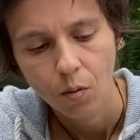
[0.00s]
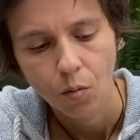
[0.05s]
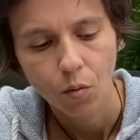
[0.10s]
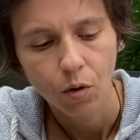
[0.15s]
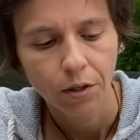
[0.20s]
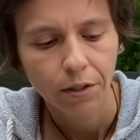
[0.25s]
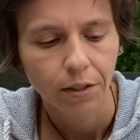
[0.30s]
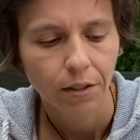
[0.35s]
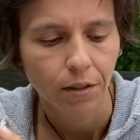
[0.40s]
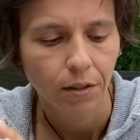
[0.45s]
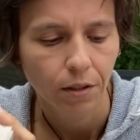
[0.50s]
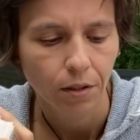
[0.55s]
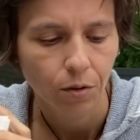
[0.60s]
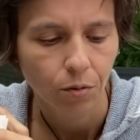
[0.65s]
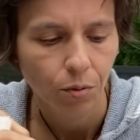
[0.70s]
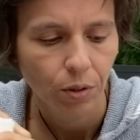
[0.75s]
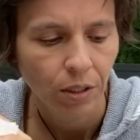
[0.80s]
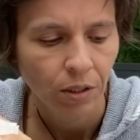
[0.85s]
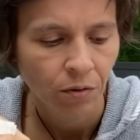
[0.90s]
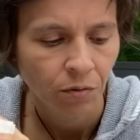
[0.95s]
Well,
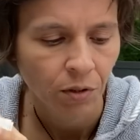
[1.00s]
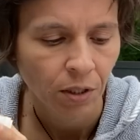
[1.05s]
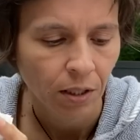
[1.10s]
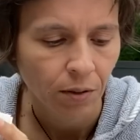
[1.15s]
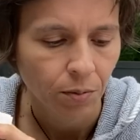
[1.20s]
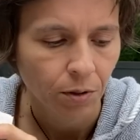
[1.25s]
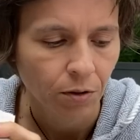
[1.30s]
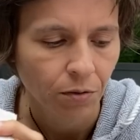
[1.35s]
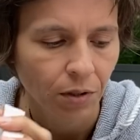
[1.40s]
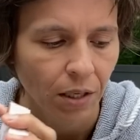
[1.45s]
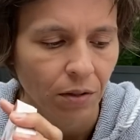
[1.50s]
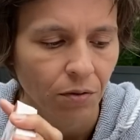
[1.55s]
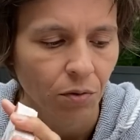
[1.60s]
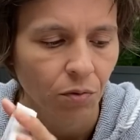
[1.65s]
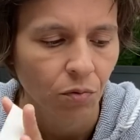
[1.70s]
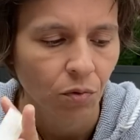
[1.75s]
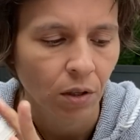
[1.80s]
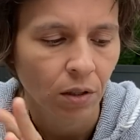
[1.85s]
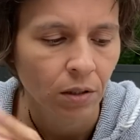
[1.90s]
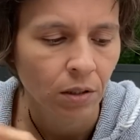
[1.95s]
Queen of Cups, Five
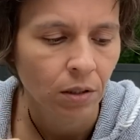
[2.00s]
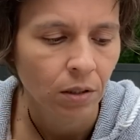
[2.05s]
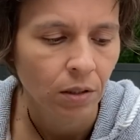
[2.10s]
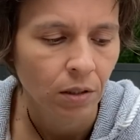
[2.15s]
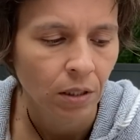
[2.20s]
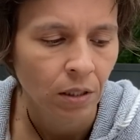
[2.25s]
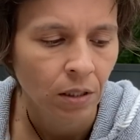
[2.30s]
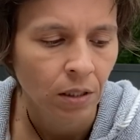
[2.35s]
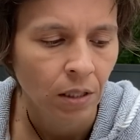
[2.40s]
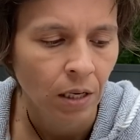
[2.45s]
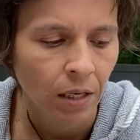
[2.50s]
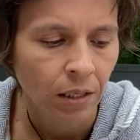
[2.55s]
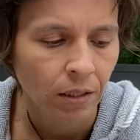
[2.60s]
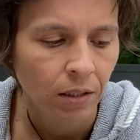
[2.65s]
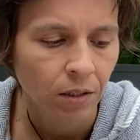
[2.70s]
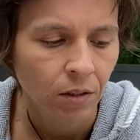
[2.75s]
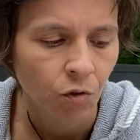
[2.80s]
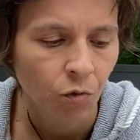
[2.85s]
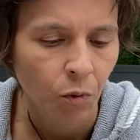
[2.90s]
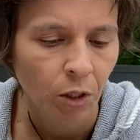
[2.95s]
of Wands,
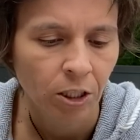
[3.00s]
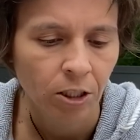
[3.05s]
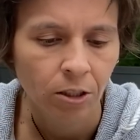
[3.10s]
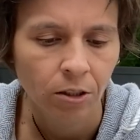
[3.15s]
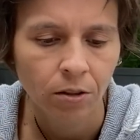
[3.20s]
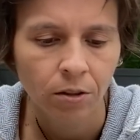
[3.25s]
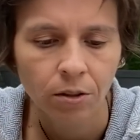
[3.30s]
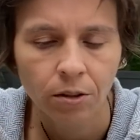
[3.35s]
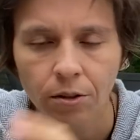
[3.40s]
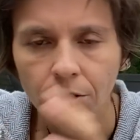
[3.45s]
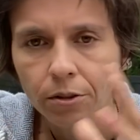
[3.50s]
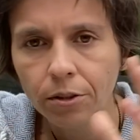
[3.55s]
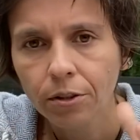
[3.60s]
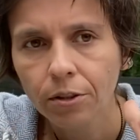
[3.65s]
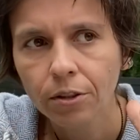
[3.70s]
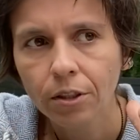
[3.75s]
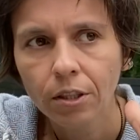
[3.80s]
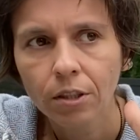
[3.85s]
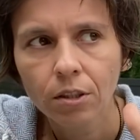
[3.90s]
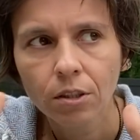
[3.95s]
Knight of Pentacles.
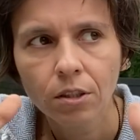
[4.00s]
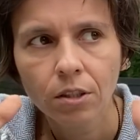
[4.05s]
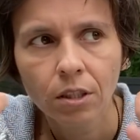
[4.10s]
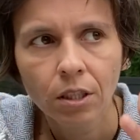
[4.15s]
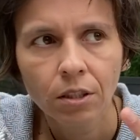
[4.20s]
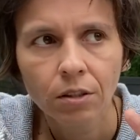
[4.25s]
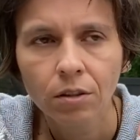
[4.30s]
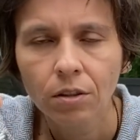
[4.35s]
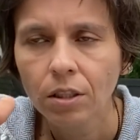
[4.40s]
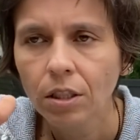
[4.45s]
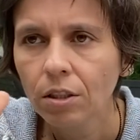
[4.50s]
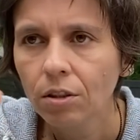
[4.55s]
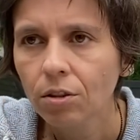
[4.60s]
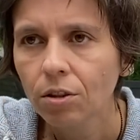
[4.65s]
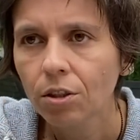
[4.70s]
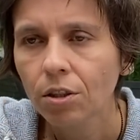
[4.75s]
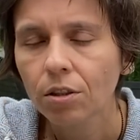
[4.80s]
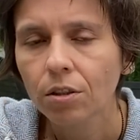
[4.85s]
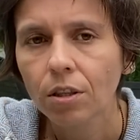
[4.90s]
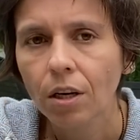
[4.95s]
There's another
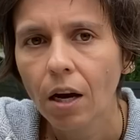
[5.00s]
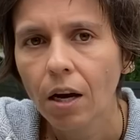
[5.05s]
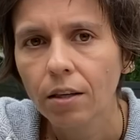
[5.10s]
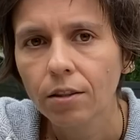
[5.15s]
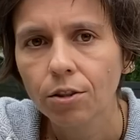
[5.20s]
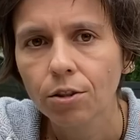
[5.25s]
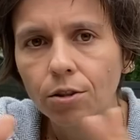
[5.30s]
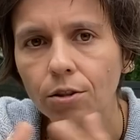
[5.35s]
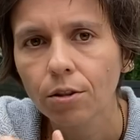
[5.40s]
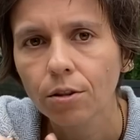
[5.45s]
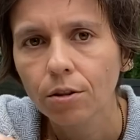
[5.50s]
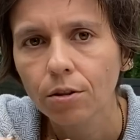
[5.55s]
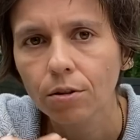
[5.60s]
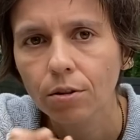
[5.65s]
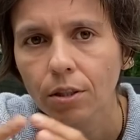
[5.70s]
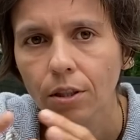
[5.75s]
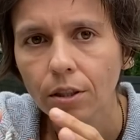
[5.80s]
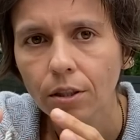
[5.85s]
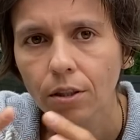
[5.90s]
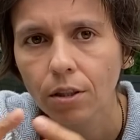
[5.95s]
energy attached to you
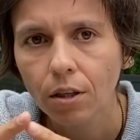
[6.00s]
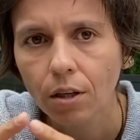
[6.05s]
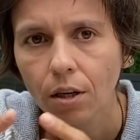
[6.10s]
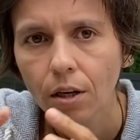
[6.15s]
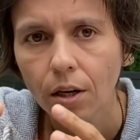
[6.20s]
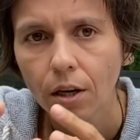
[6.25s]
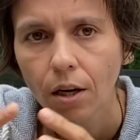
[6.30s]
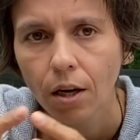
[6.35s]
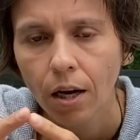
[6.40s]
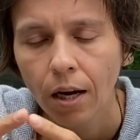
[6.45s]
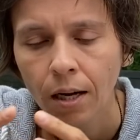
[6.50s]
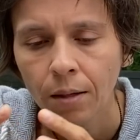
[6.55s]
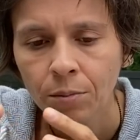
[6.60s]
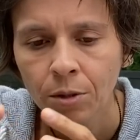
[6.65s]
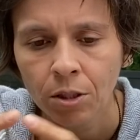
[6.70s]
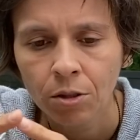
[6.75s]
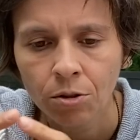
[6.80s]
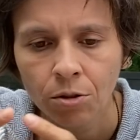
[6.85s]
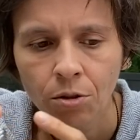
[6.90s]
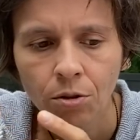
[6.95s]
here. I'm
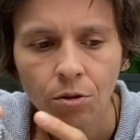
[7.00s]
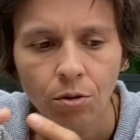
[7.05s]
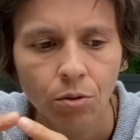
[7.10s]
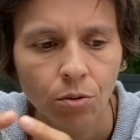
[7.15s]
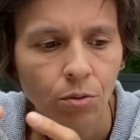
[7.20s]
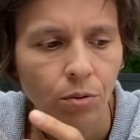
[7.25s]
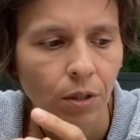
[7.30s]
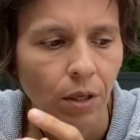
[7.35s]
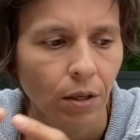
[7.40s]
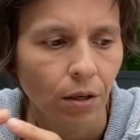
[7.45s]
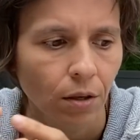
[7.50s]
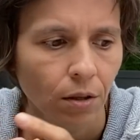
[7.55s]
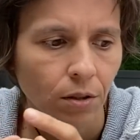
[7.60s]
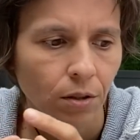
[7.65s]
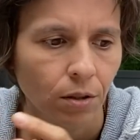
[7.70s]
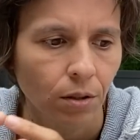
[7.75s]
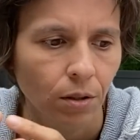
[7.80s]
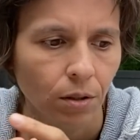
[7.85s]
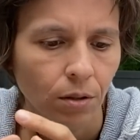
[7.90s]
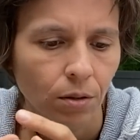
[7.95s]
not sure who they are
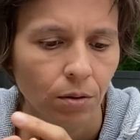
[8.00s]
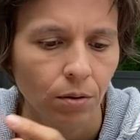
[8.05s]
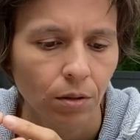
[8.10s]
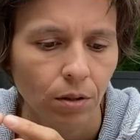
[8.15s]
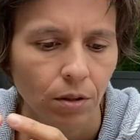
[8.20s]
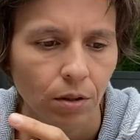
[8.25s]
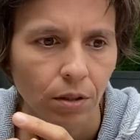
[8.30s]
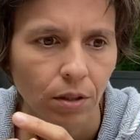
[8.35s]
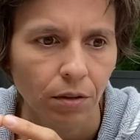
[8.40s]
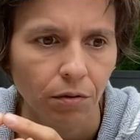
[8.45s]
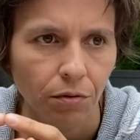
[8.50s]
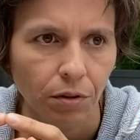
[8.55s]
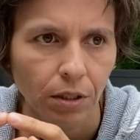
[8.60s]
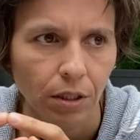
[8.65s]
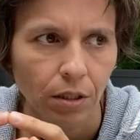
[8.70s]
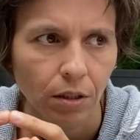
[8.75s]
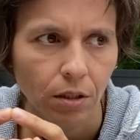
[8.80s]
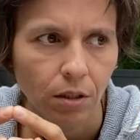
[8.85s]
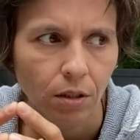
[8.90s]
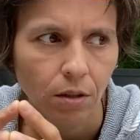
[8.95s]
to you. There's
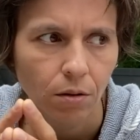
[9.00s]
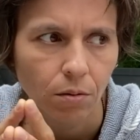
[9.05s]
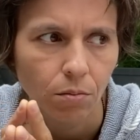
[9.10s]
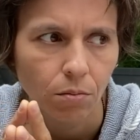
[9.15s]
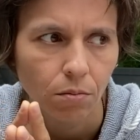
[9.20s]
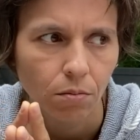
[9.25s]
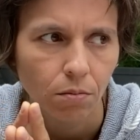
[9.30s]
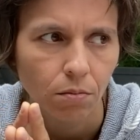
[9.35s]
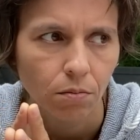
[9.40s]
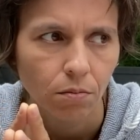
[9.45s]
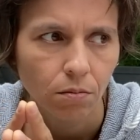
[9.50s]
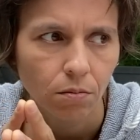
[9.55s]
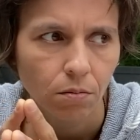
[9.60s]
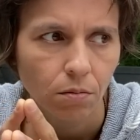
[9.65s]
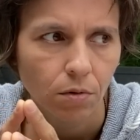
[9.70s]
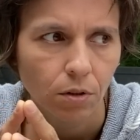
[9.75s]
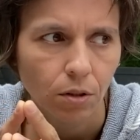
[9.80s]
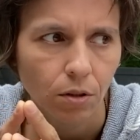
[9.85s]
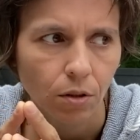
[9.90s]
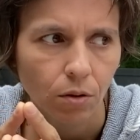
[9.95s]
definitely,
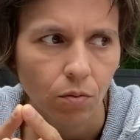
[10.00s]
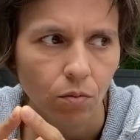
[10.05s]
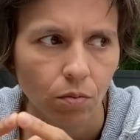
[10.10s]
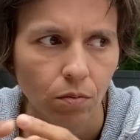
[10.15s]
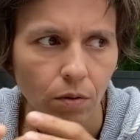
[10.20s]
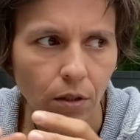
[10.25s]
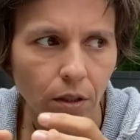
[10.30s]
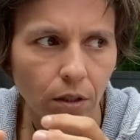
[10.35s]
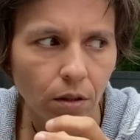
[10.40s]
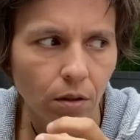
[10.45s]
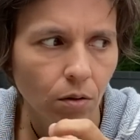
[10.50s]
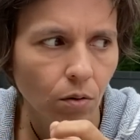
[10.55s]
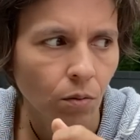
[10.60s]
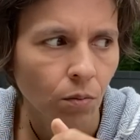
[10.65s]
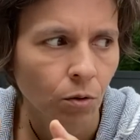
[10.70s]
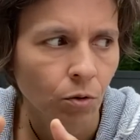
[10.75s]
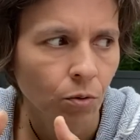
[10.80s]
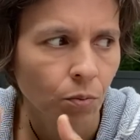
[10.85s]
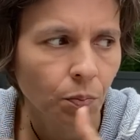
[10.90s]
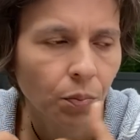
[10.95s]
um, you know, like
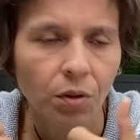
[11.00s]
almost